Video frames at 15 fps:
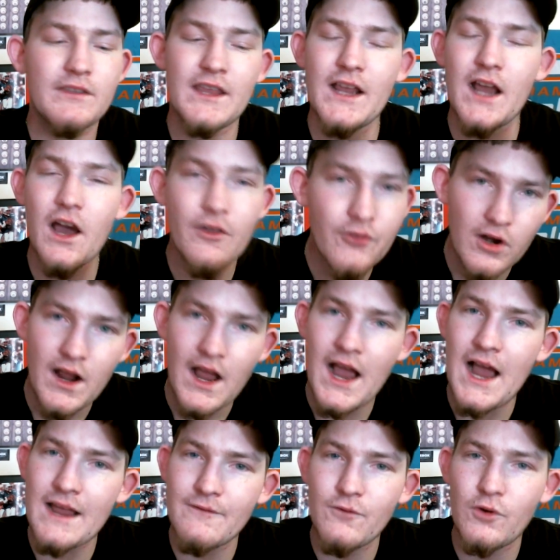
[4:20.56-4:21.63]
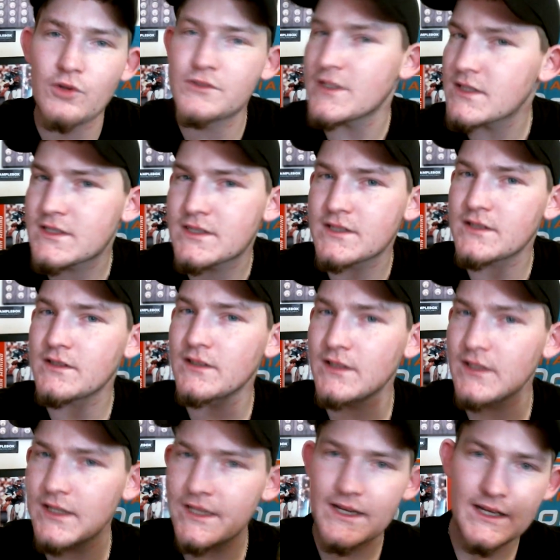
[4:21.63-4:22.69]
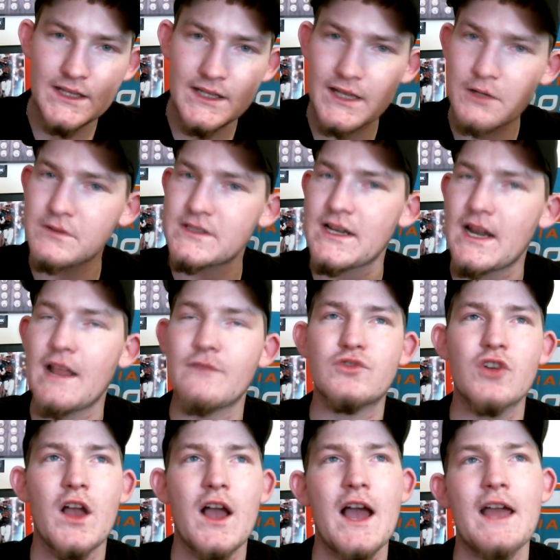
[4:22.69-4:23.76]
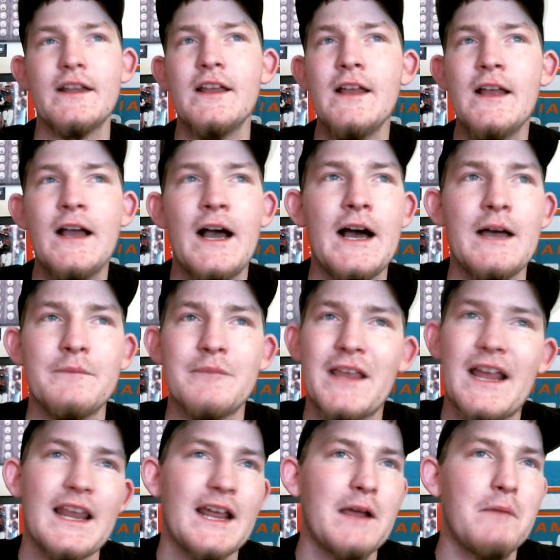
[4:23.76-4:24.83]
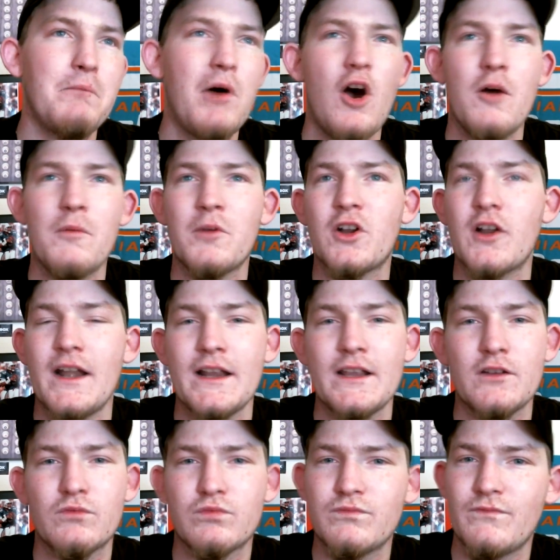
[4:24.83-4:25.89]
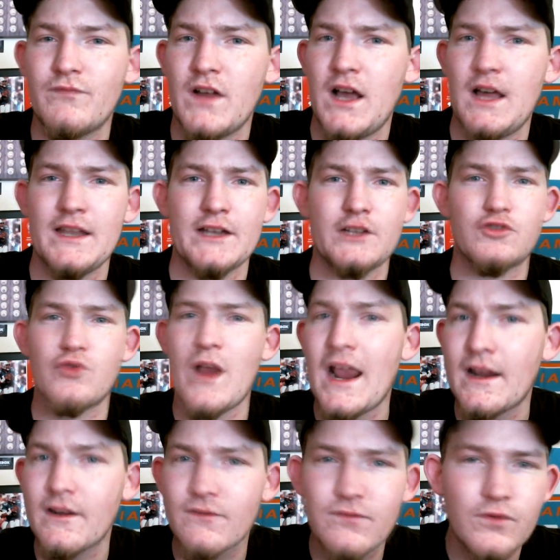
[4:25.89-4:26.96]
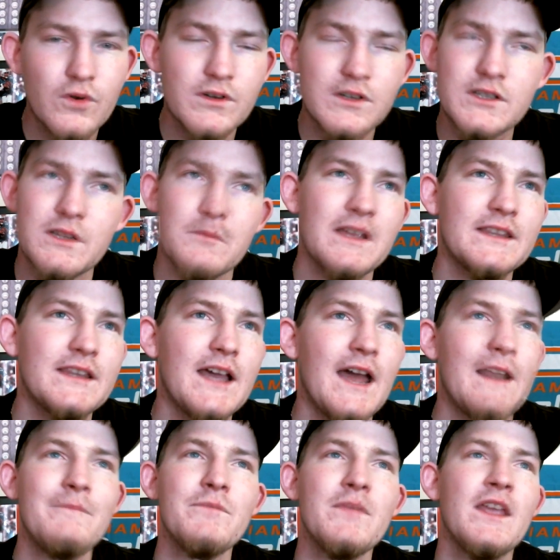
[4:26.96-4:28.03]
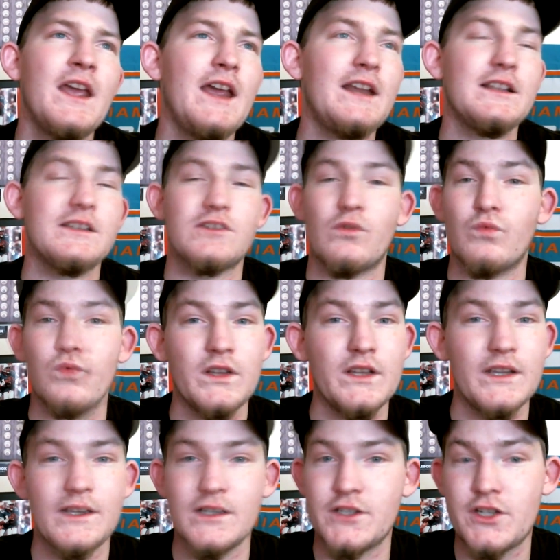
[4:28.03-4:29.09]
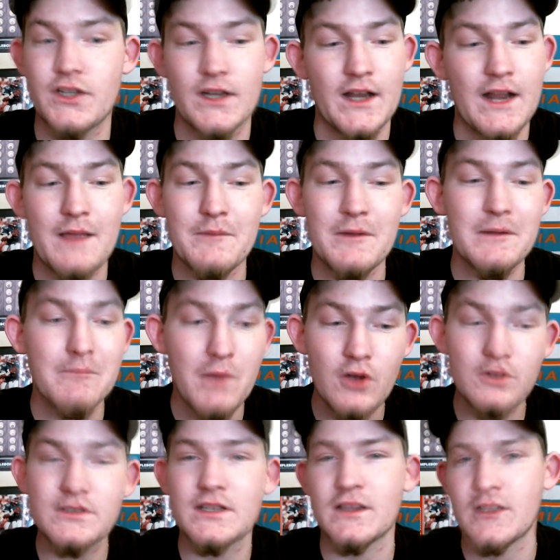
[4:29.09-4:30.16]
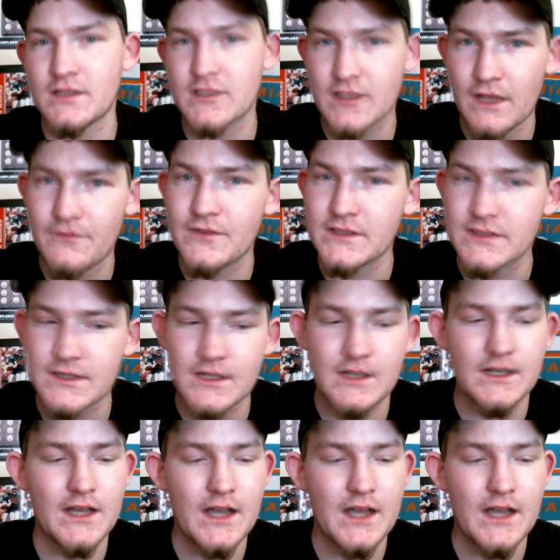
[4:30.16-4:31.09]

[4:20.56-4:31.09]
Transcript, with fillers: The other high voltage e-liquids that I've tried, um, they got like a pomegranate, uh, like dragon fruit or something like that. It is a really good shit. I mean, most of their stuff is good.